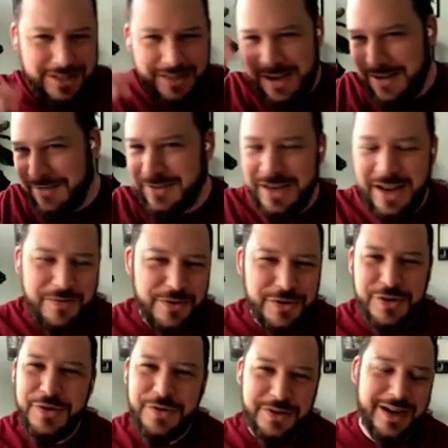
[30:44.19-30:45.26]
And I never
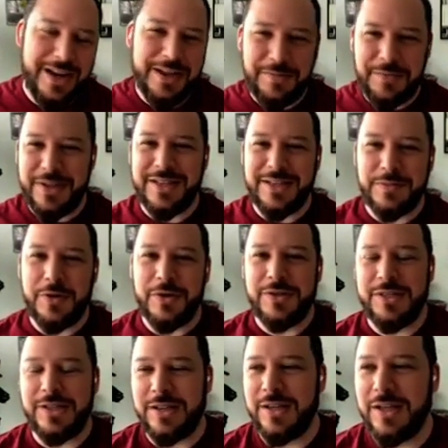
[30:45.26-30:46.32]
knew that I could be this
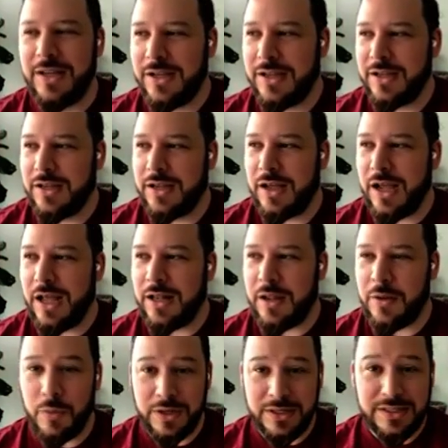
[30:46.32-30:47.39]
person. And
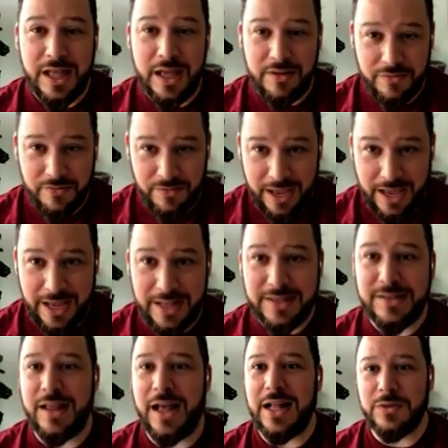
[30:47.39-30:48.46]
then once that
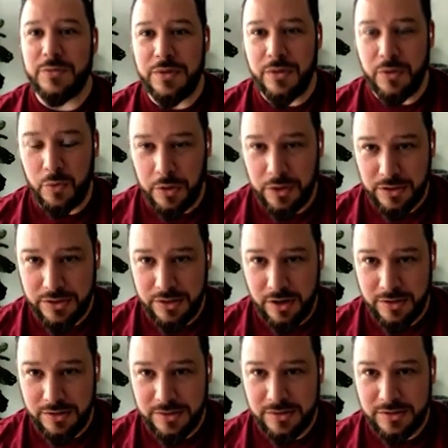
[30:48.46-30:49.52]
fades, that's when the work
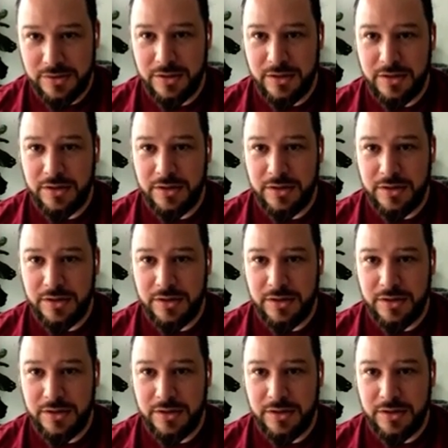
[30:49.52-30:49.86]
starts.